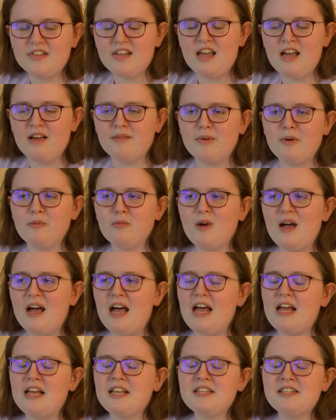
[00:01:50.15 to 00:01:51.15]
At my
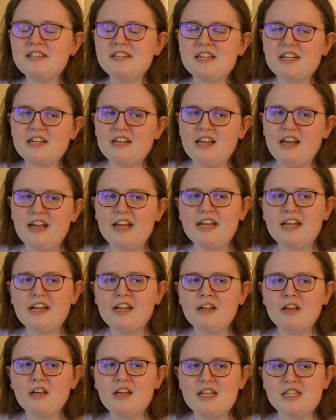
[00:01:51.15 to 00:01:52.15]
worst,
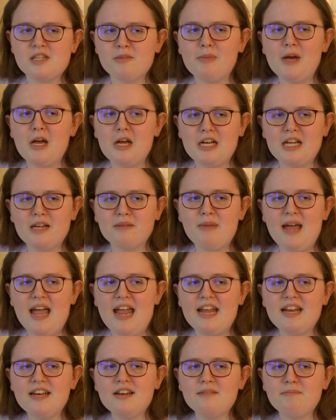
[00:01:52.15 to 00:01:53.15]
like, it's a burning
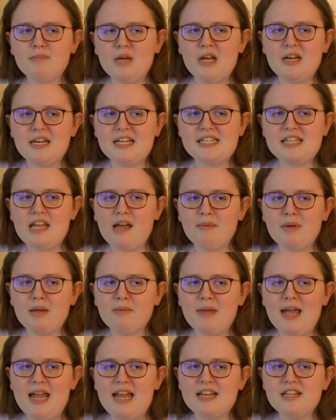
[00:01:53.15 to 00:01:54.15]
pain, burning,
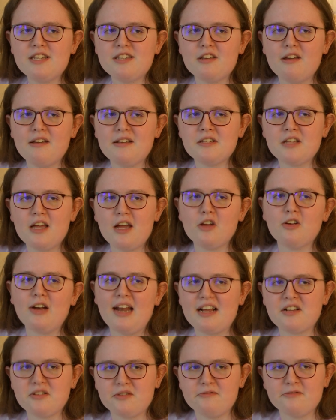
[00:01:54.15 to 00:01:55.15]
stabbing pain. So it's like your
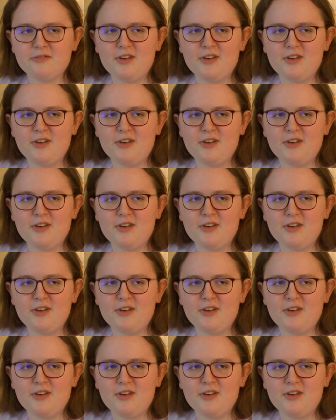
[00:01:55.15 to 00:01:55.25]
leg's on